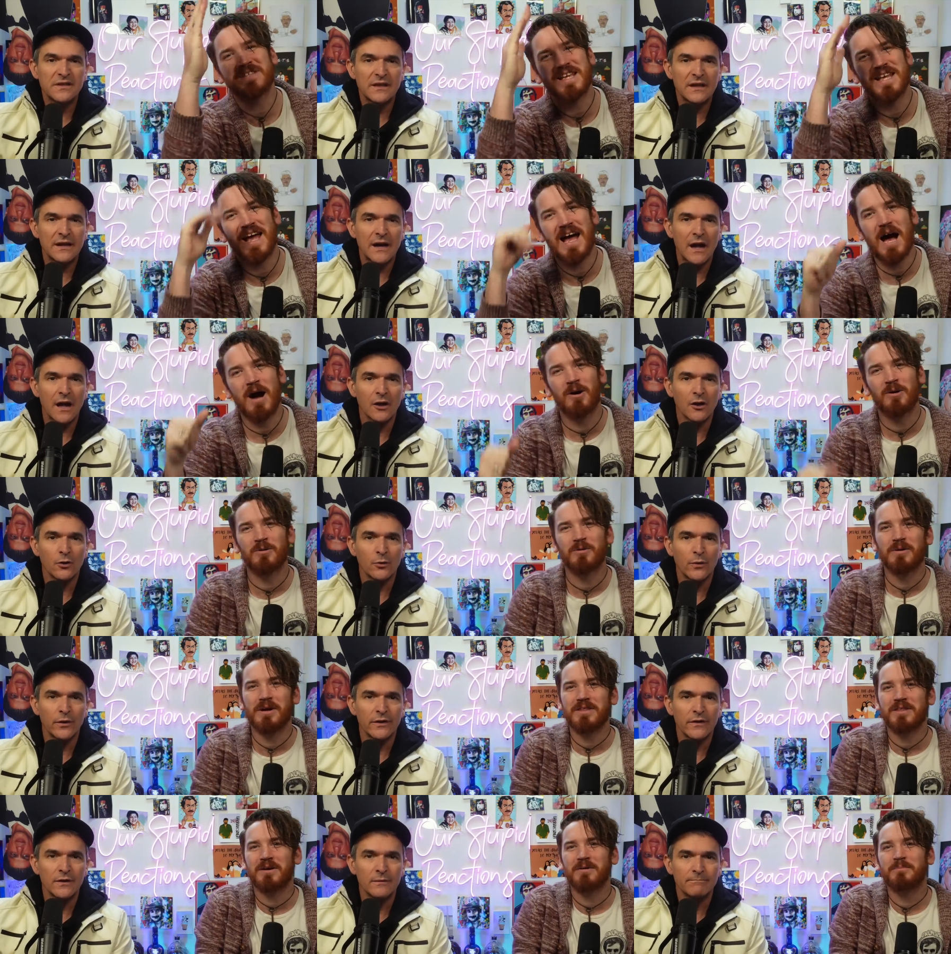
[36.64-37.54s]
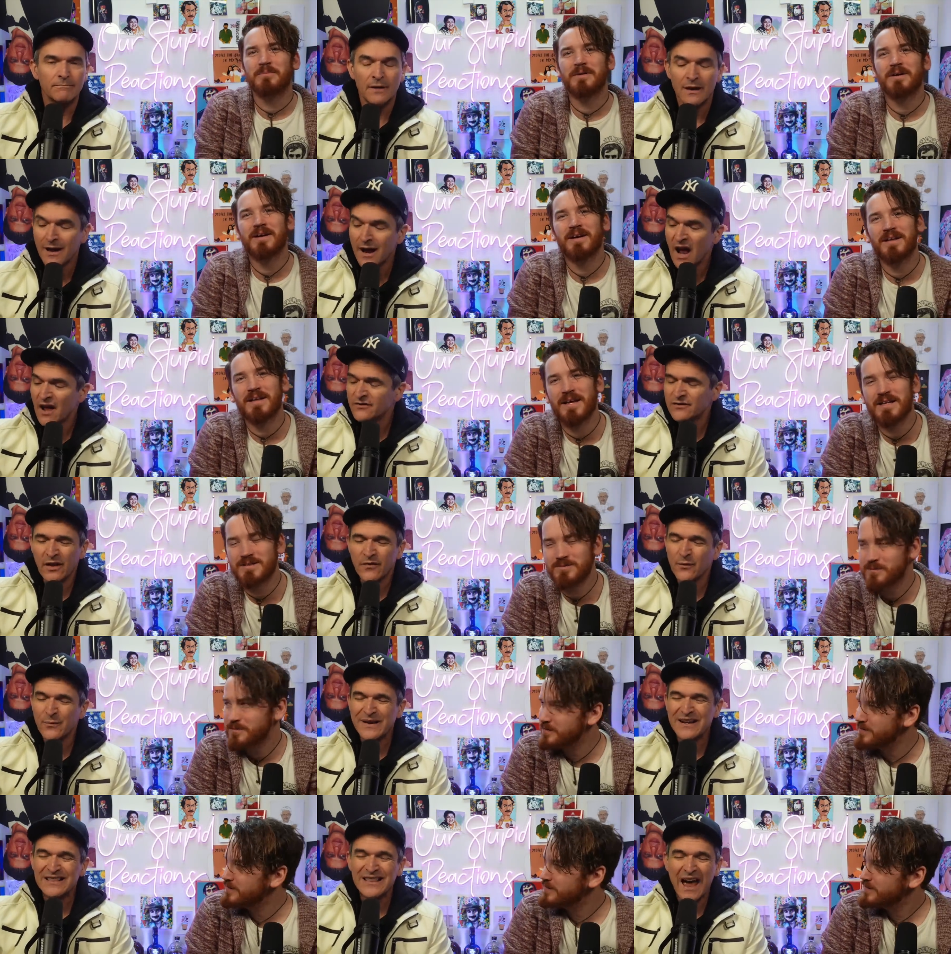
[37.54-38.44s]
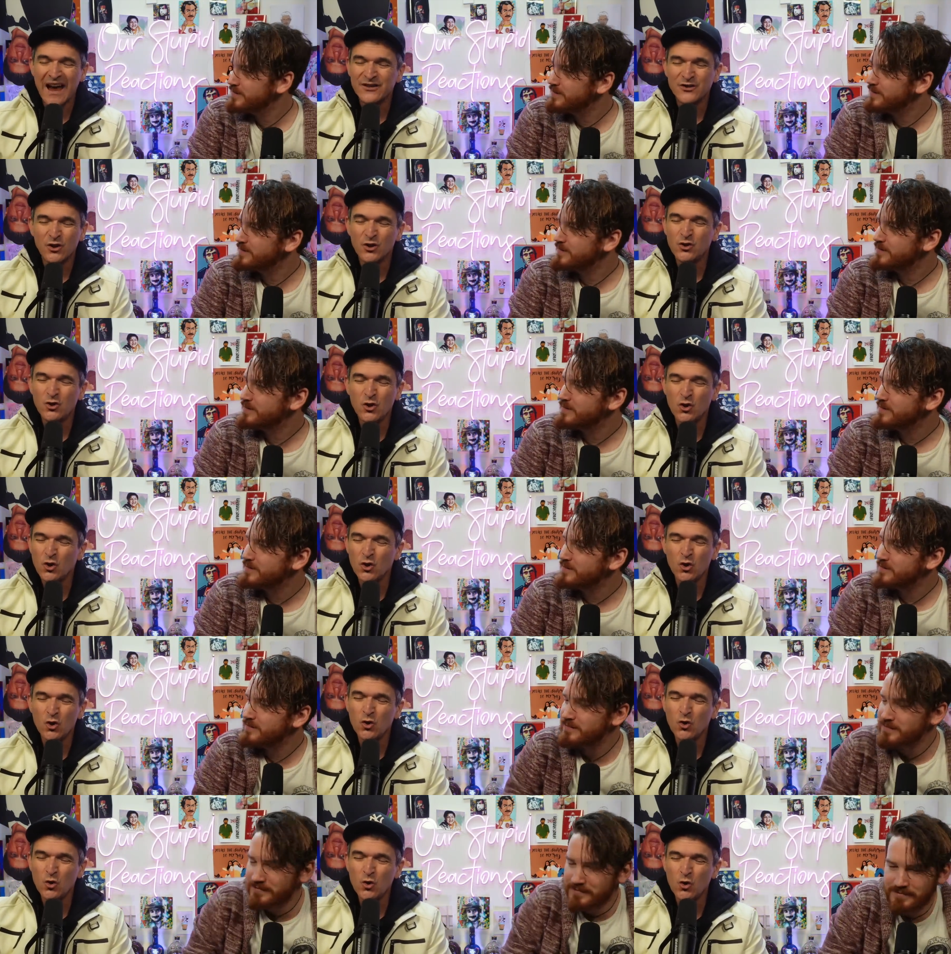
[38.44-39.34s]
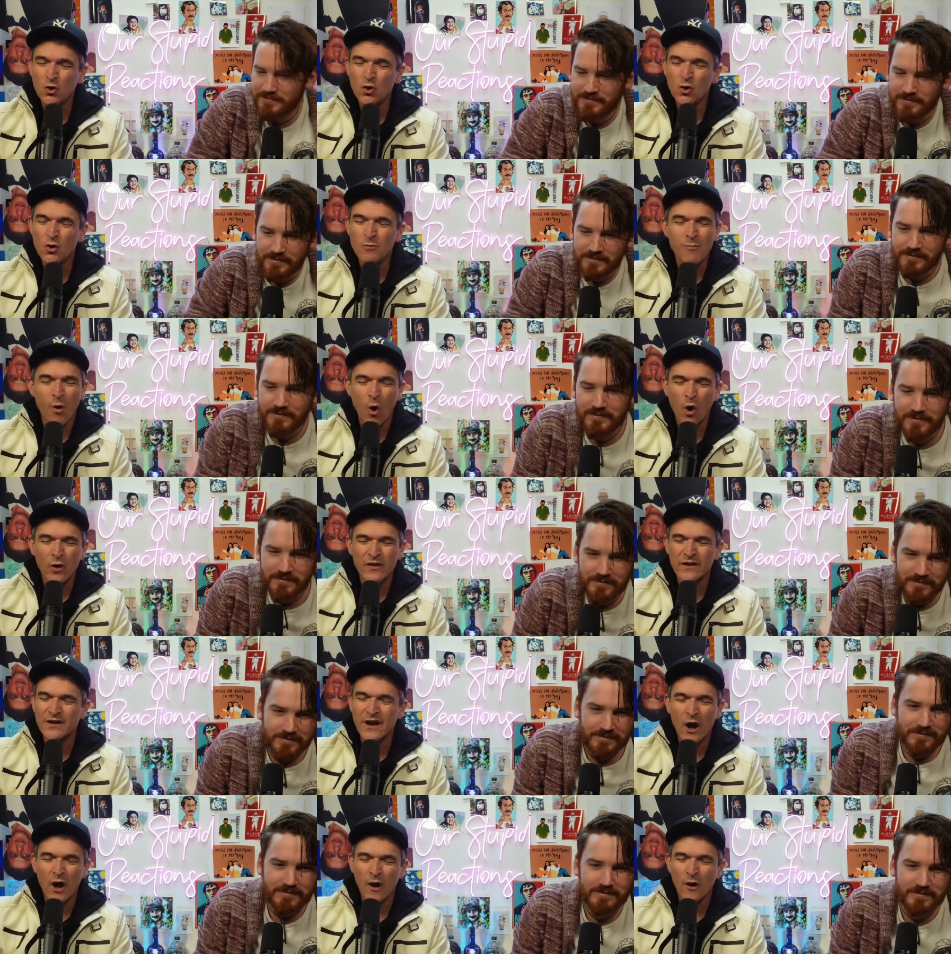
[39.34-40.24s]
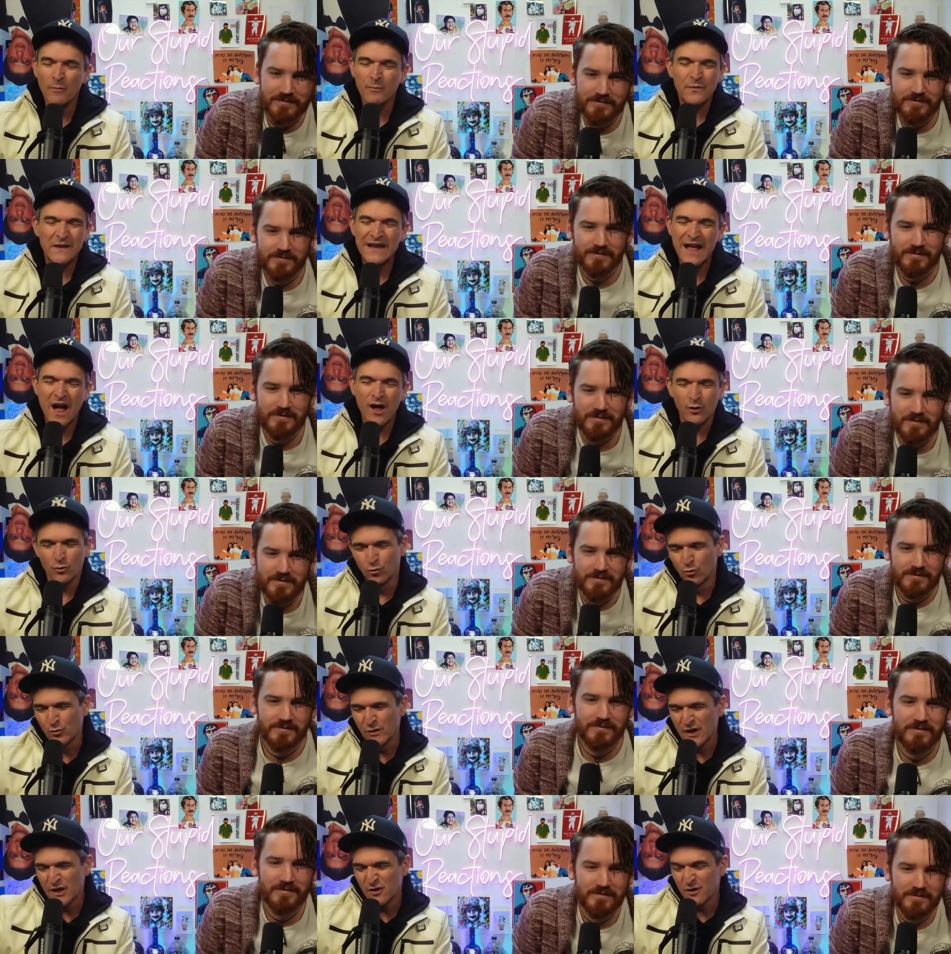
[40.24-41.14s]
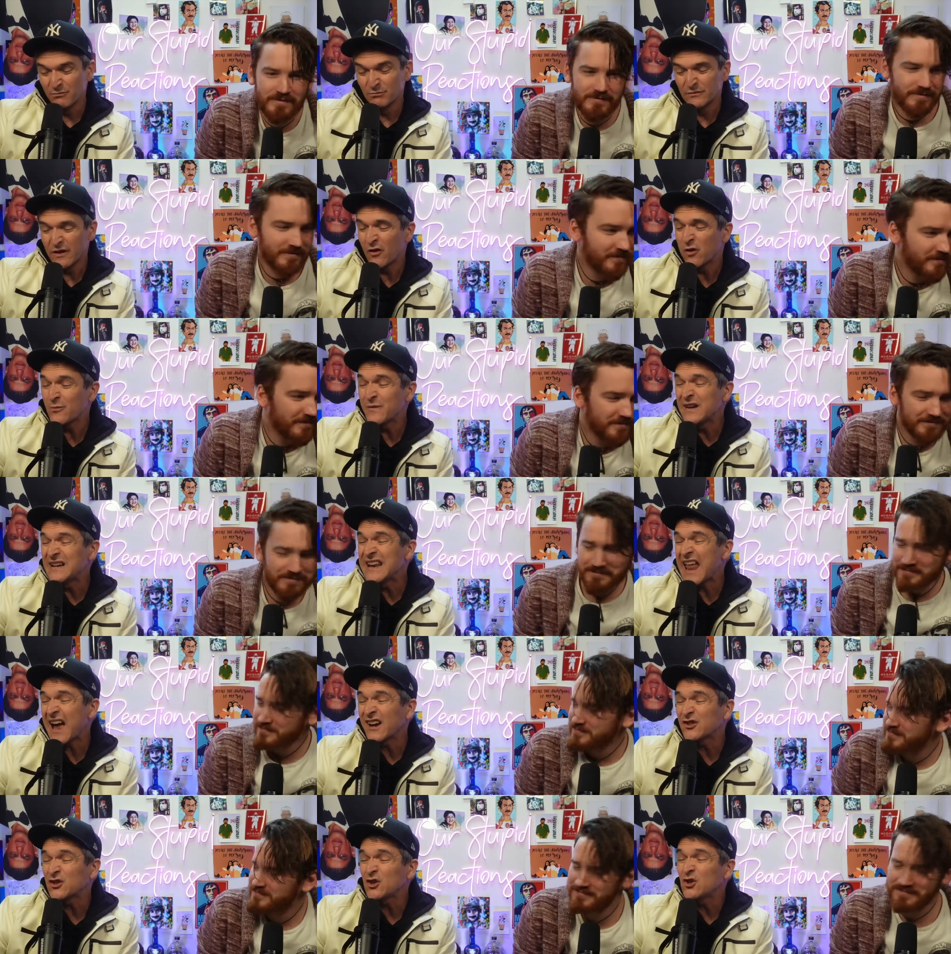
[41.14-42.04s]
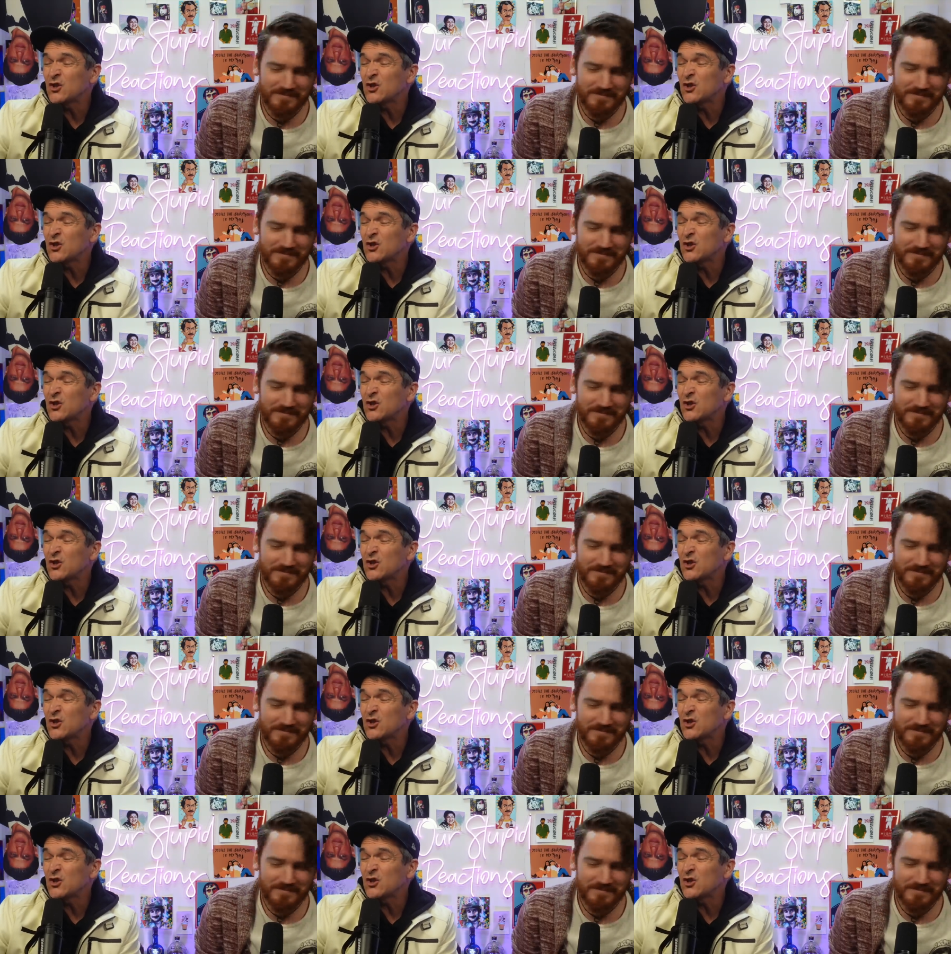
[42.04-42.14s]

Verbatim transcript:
Speaker 1: the algorithm. And that's nothing we like to do more than help the algorithm. Nothing we like to